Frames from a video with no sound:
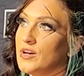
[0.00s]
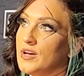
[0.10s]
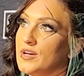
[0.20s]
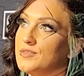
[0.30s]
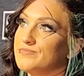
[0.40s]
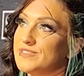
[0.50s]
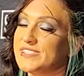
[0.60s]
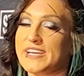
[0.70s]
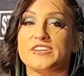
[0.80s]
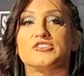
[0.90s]
a
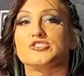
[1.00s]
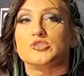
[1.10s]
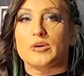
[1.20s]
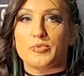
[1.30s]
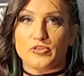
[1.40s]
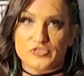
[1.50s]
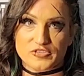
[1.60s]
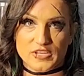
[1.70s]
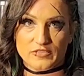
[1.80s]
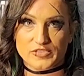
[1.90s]
standard to uphold
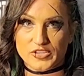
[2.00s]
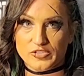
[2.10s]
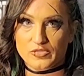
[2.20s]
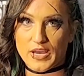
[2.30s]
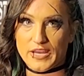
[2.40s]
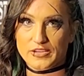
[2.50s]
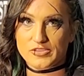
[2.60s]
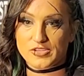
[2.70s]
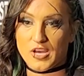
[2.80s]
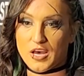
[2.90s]
yourself to,
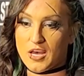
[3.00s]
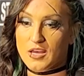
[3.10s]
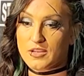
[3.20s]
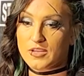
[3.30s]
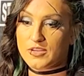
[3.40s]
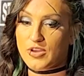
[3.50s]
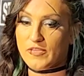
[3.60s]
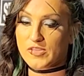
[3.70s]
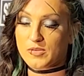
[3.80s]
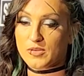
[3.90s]
and you
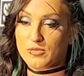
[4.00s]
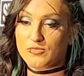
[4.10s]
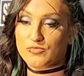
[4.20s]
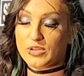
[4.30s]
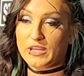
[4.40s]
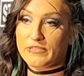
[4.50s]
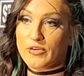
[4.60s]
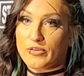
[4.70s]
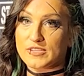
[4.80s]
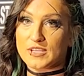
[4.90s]
have to really
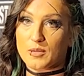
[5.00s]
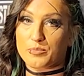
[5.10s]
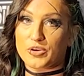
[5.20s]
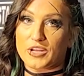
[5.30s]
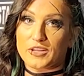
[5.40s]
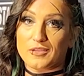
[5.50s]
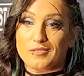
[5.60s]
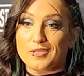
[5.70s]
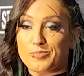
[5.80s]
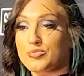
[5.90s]
focus on putting
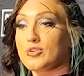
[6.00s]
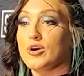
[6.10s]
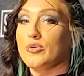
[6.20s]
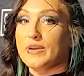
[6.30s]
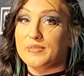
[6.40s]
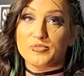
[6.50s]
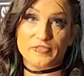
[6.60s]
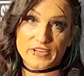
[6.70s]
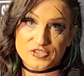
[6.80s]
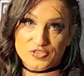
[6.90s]
the pro in
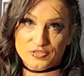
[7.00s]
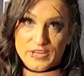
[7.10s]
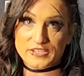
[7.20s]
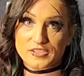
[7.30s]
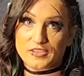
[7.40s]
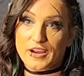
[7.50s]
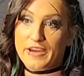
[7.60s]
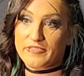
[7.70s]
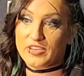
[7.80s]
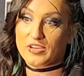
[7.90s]
professional wrestler,
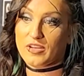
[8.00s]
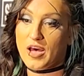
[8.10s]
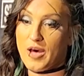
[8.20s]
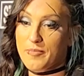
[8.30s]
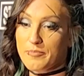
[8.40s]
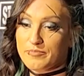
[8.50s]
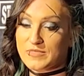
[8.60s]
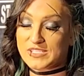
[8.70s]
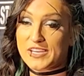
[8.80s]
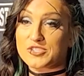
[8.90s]
I feel.
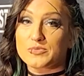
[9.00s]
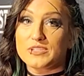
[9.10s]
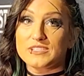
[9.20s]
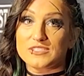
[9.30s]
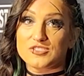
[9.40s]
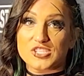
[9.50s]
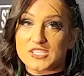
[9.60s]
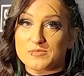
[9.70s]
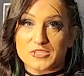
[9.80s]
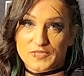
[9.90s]
The schedule is just
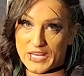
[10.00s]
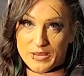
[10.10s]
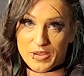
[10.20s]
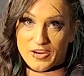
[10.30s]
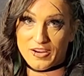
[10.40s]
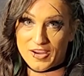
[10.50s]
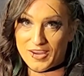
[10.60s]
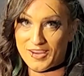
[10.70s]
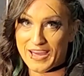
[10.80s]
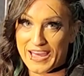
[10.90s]
as much of a nightmare
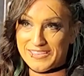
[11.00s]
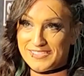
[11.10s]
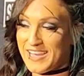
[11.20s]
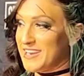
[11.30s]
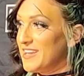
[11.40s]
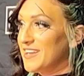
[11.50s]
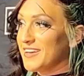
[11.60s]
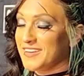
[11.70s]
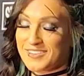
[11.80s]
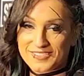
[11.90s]
as
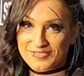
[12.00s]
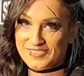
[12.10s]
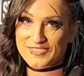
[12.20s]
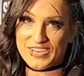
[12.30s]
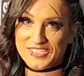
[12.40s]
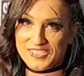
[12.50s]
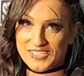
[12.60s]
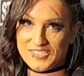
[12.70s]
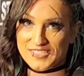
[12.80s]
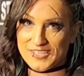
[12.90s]
any
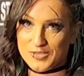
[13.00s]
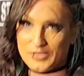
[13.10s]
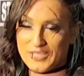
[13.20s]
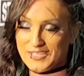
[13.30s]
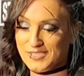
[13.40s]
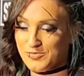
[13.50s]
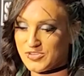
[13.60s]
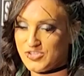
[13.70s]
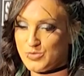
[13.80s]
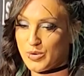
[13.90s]
wrestling schedule is
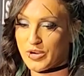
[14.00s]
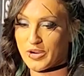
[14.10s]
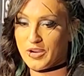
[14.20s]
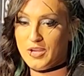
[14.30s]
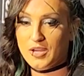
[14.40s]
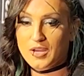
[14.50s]
once you are